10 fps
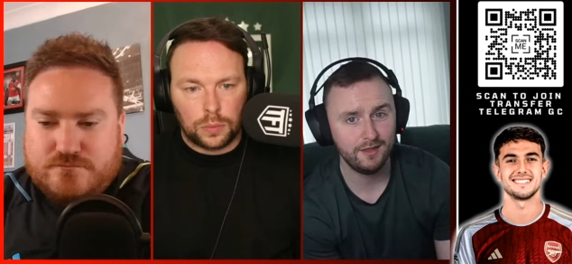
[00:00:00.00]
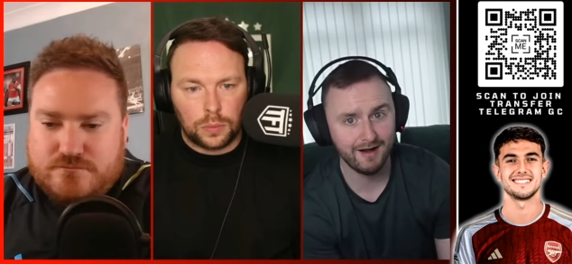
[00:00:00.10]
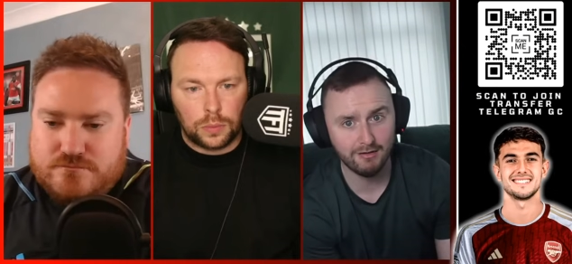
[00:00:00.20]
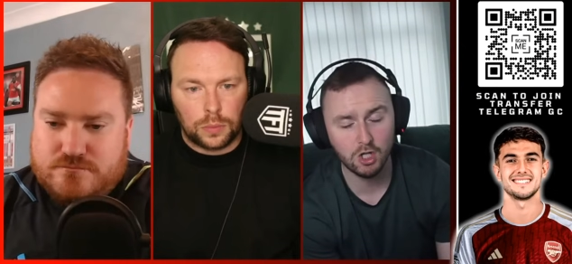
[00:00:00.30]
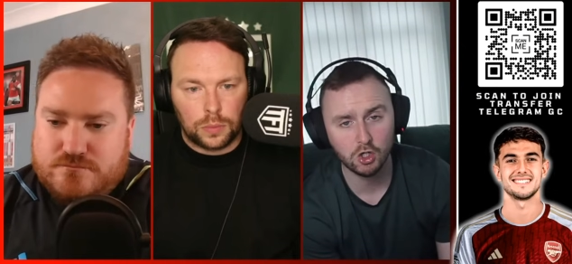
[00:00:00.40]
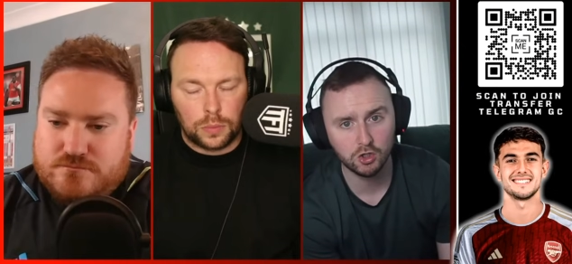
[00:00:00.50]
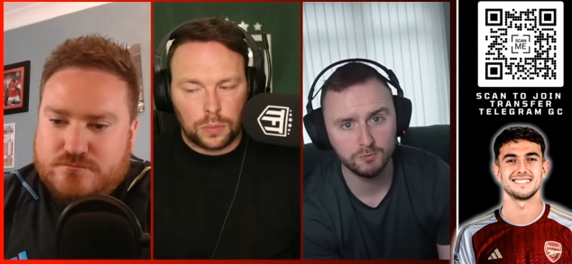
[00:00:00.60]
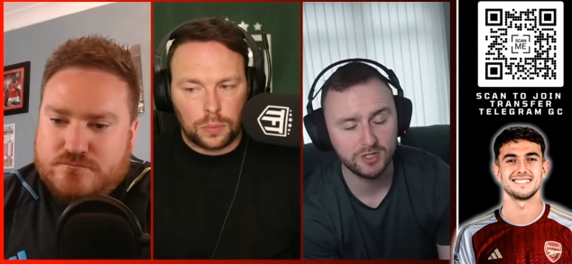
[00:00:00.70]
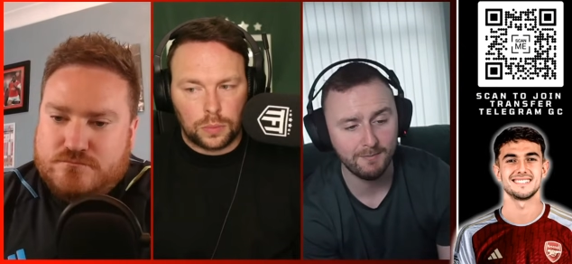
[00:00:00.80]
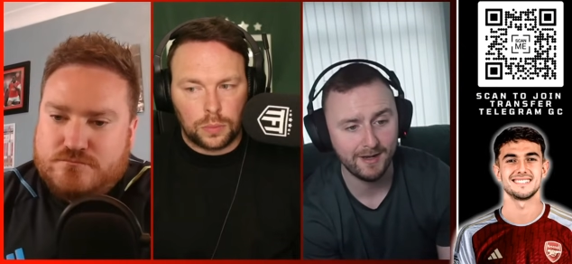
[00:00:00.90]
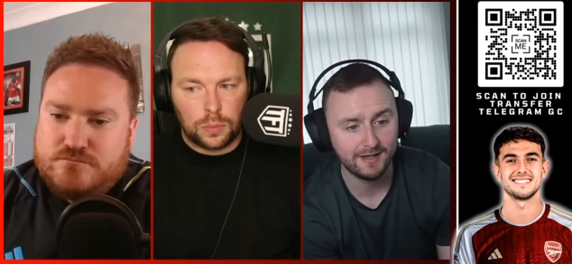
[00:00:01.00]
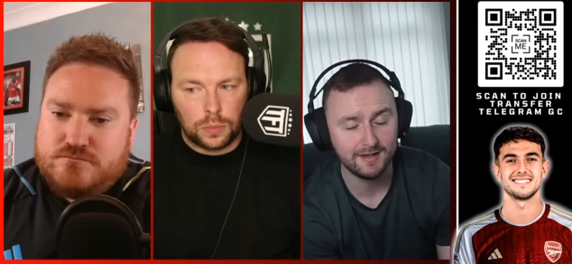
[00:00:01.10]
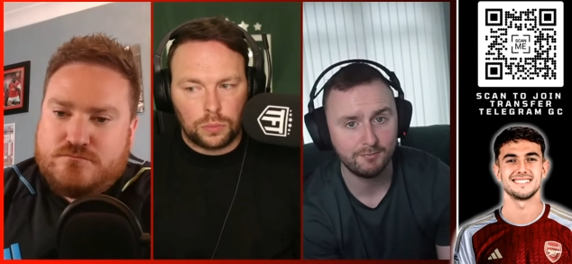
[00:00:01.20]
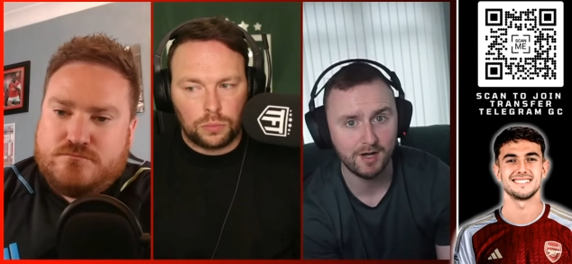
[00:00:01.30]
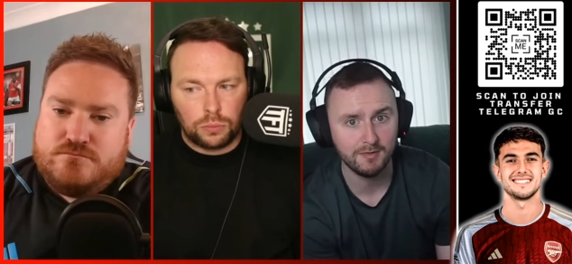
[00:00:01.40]
Speaker 1: are a lot of clubs that are backing
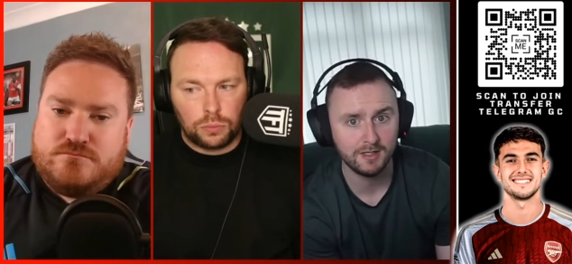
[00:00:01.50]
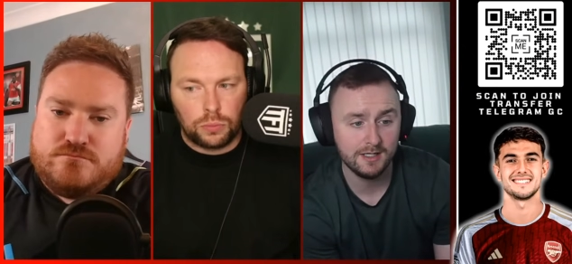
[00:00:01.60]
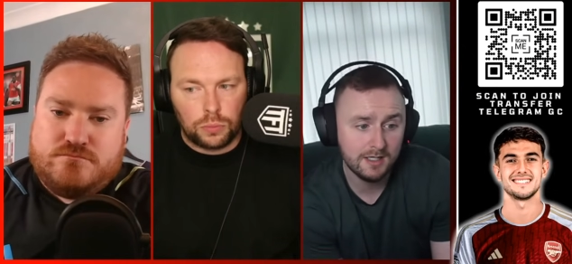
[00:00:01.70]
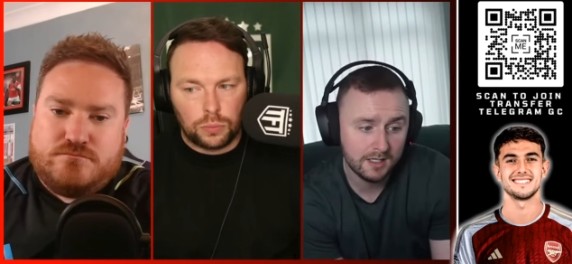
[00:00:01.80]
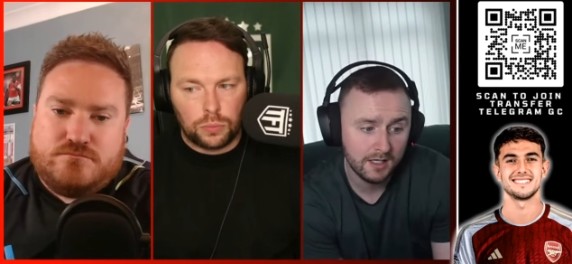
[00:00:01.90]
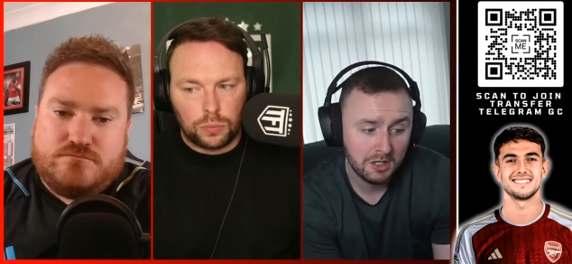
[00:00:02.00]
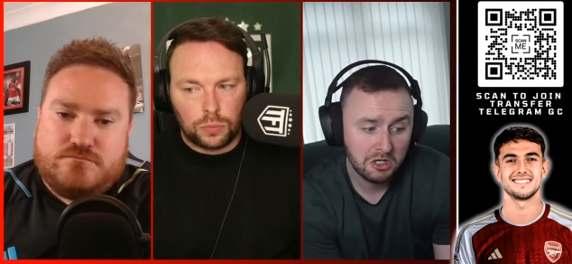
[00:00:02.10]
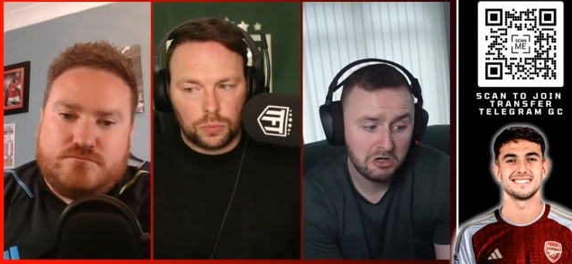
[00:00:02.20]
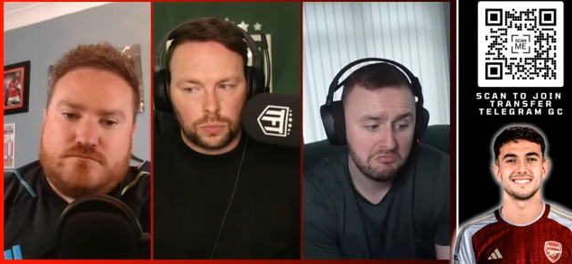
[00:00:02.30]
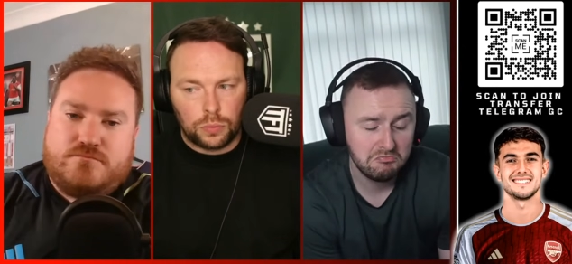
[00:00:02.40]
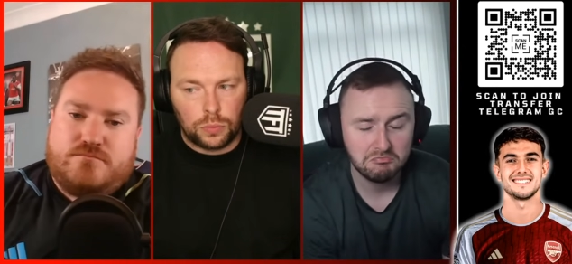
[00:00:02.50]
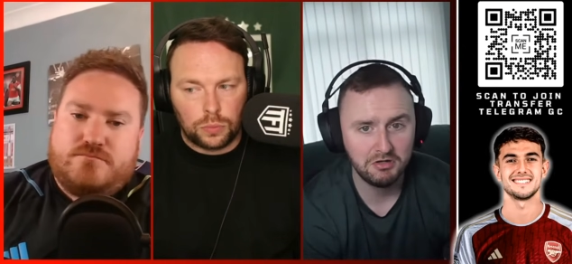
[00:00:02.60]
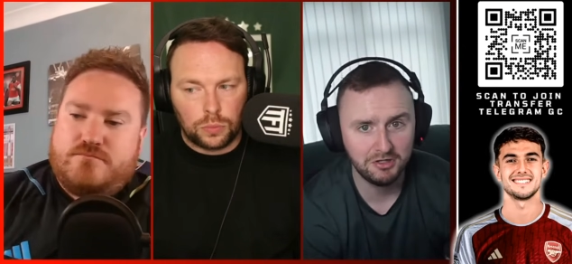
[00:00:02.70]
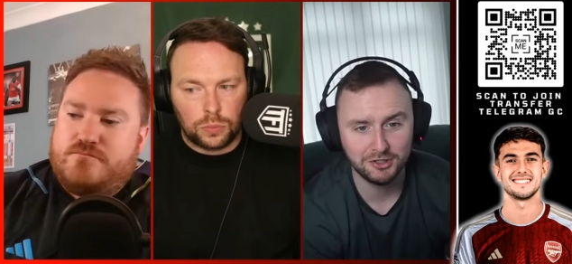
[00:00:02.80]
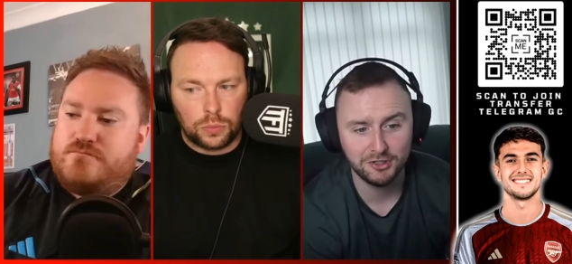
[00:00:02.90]
the Premier League.
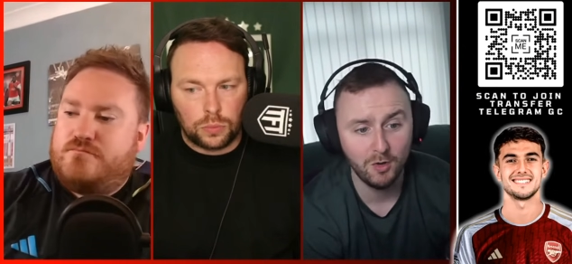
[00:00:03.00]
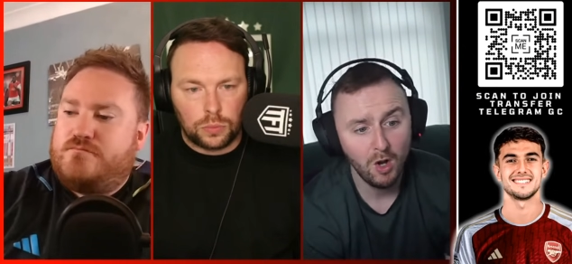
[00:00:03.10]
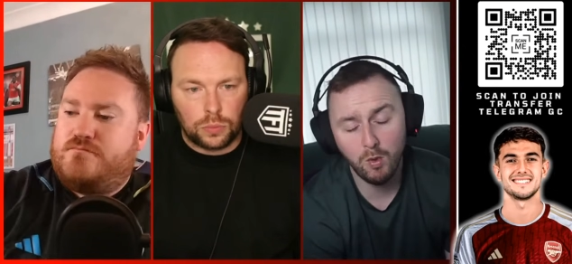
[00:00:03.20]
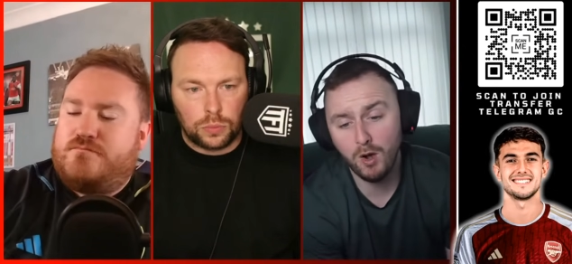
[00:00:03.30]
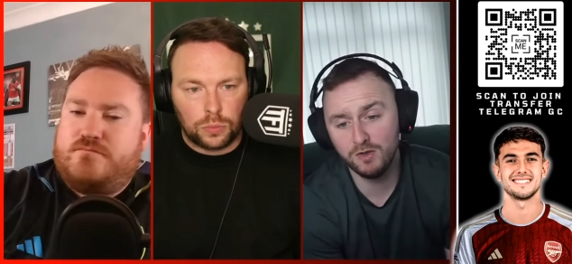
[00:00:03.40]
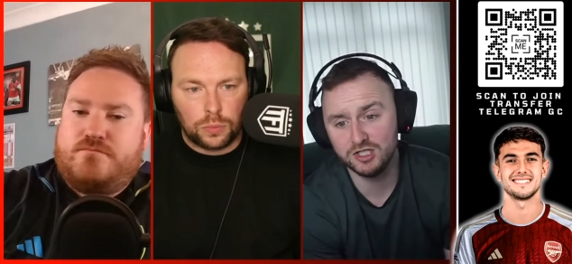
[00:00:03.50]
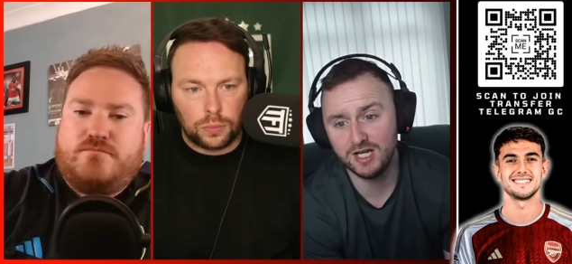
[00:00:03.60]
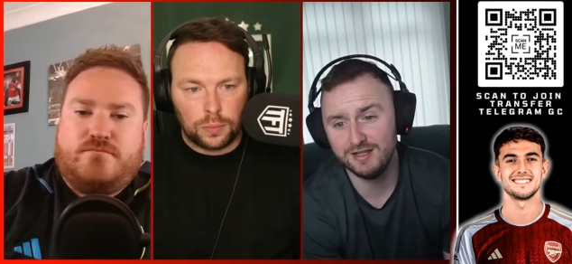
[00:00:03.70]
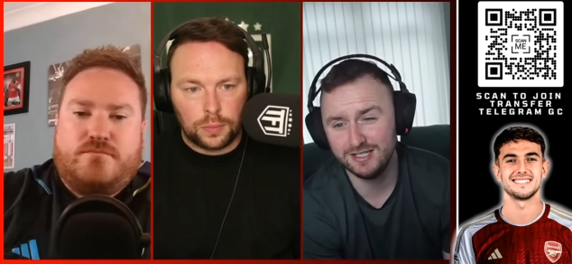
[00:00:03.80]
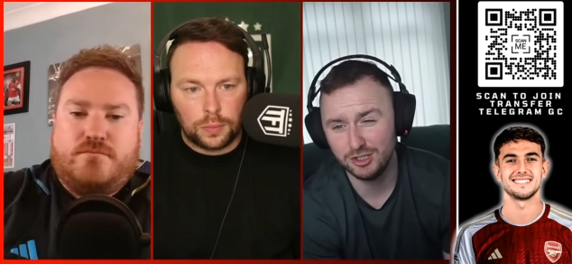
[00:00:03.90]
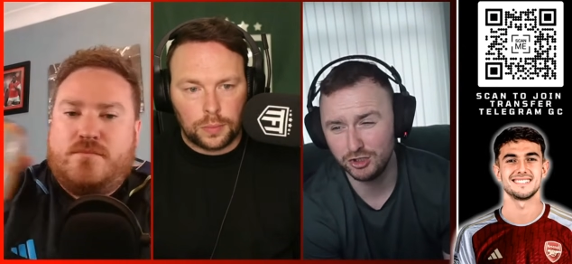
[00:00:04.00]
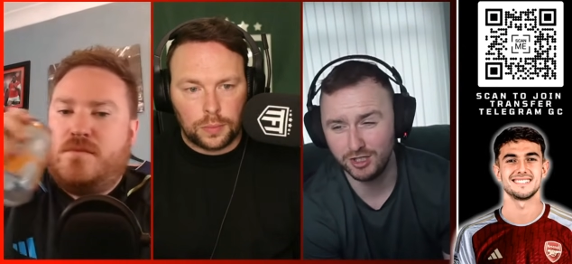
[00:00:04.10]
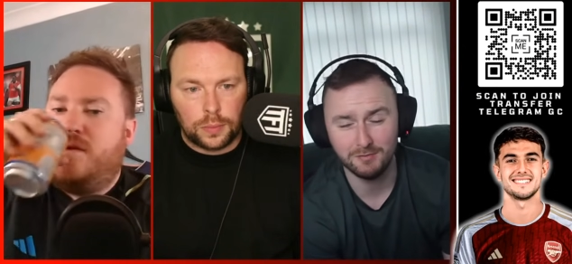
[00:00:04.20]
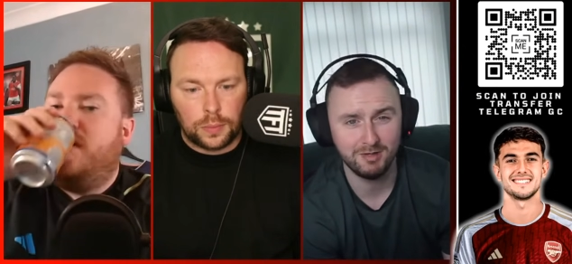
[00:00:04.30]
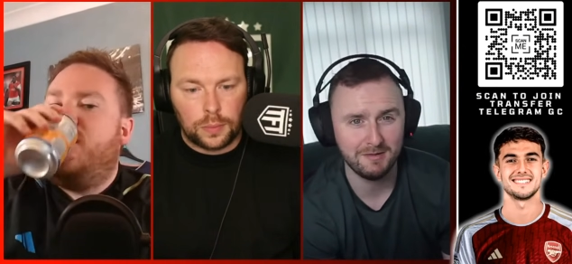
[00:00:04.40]
I don't know. What I will say, this is just a
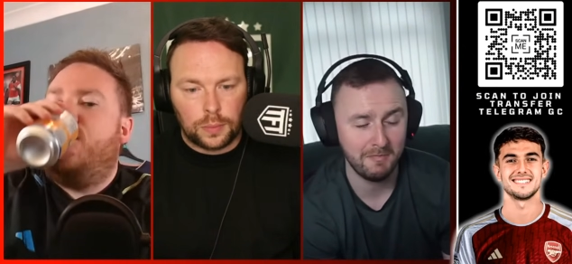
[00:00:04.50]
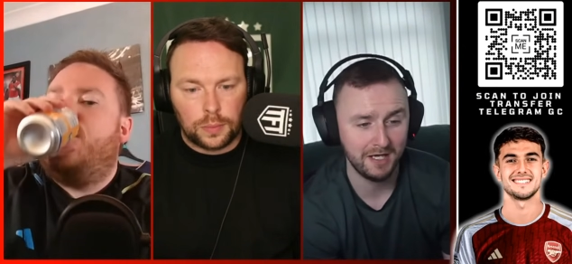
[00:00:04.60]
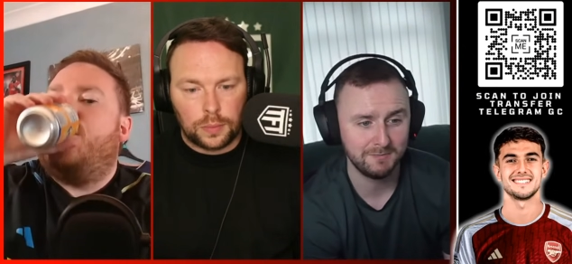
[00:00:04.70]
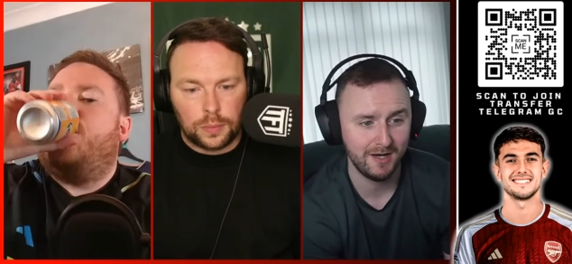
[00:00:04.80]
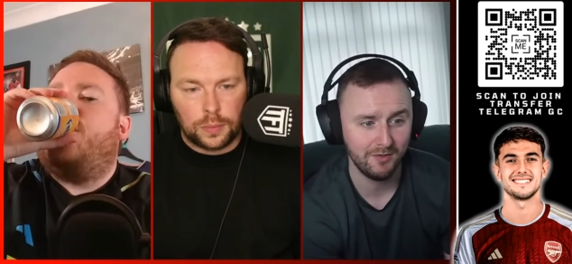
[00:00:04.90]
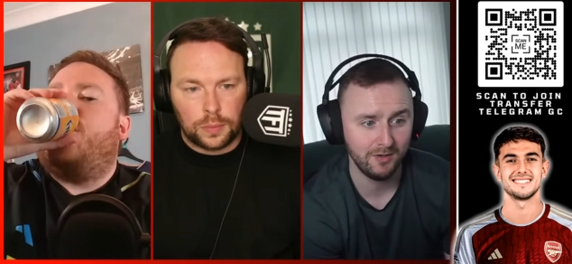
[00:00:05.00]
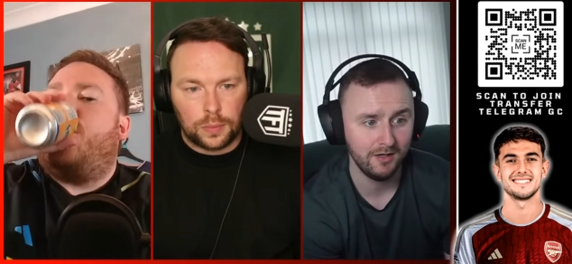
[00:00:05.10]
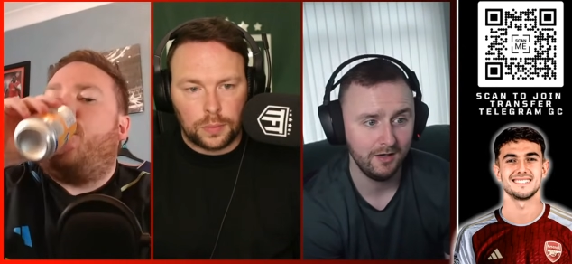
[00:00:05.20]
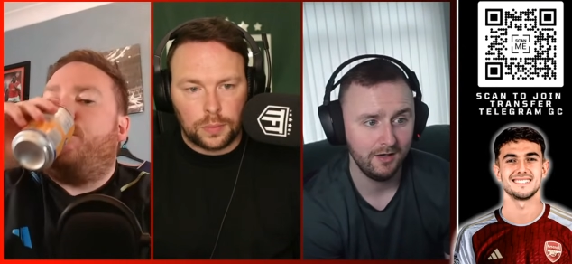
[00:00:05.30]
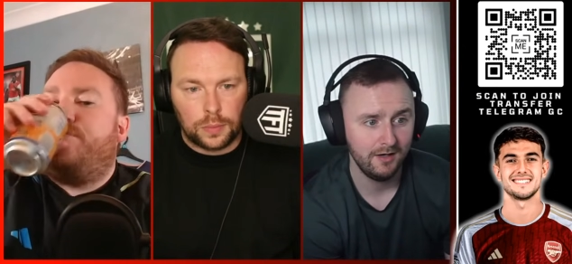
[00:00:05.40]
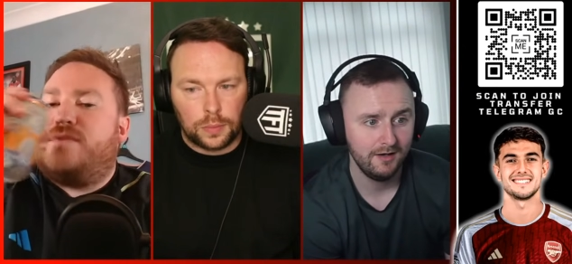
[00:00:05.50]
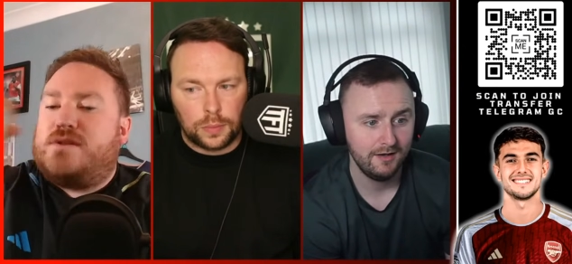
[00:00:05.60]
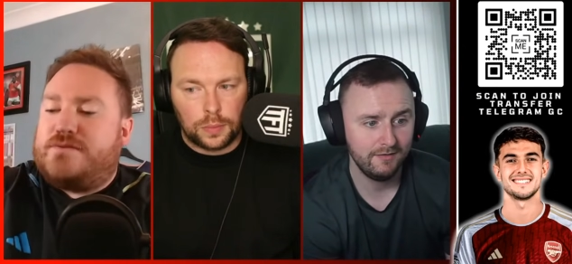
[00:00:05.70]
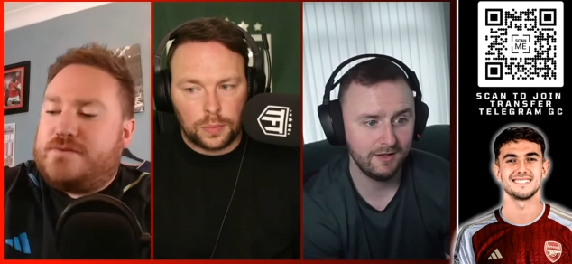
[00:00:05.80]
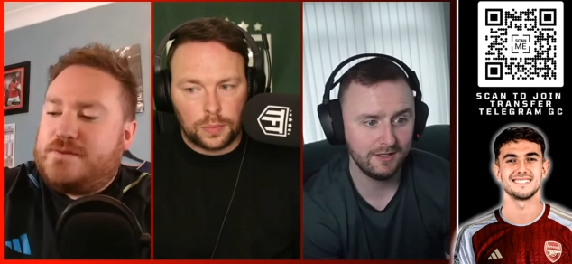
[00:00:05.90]
complete mess, by the way.
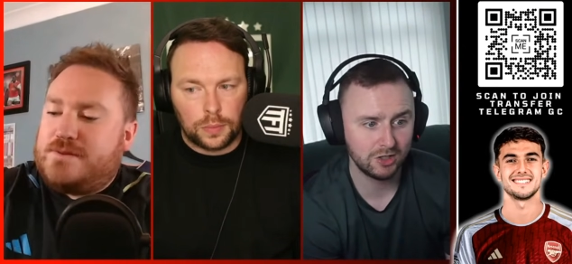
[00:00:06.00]
This